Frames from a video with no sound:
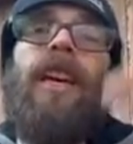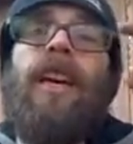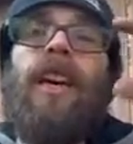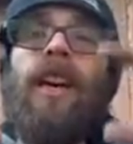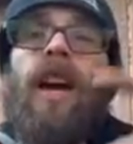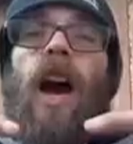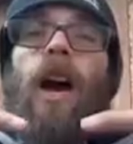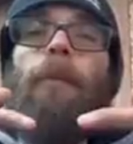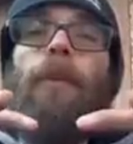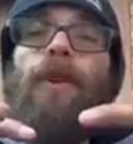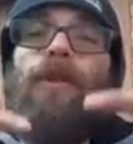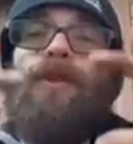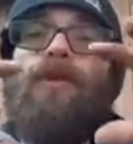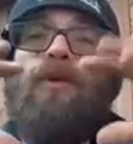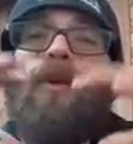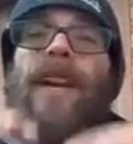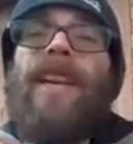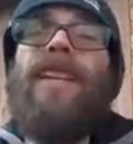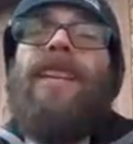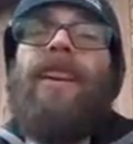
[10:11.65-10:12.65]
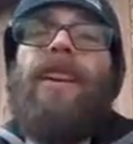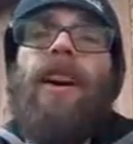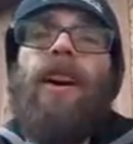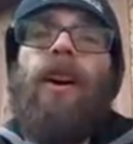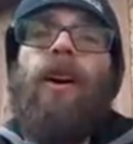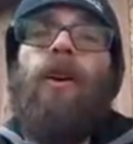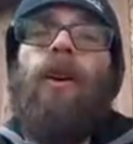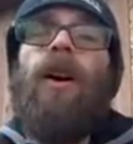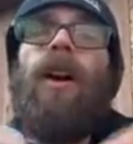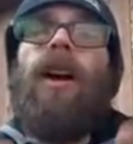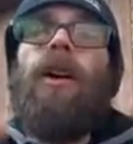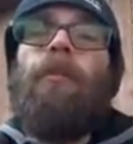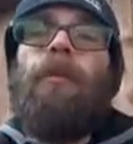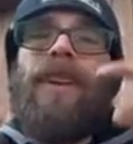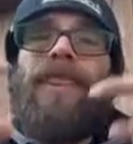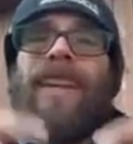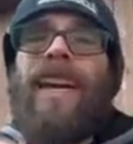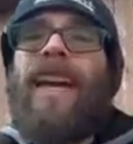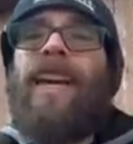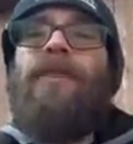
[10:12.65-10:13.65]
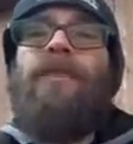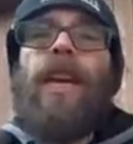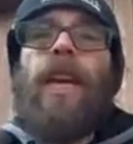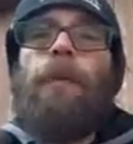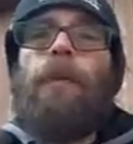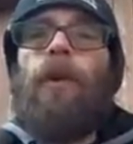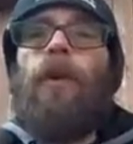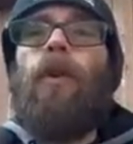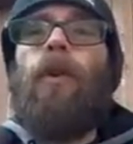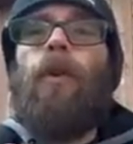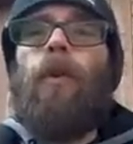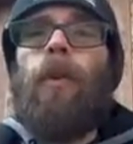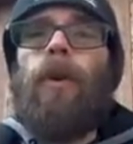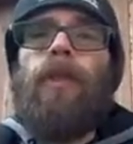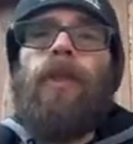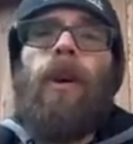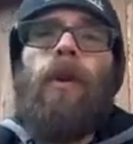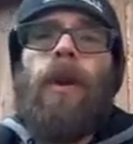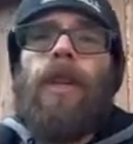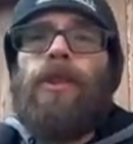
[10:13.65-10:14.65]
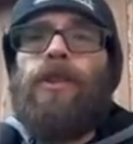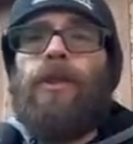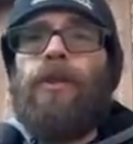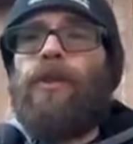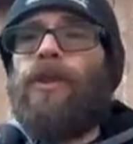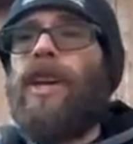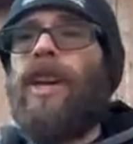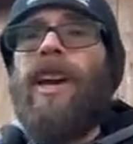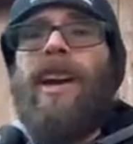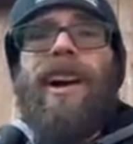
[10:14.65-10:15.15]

compost ready to go by the end of April with no issues.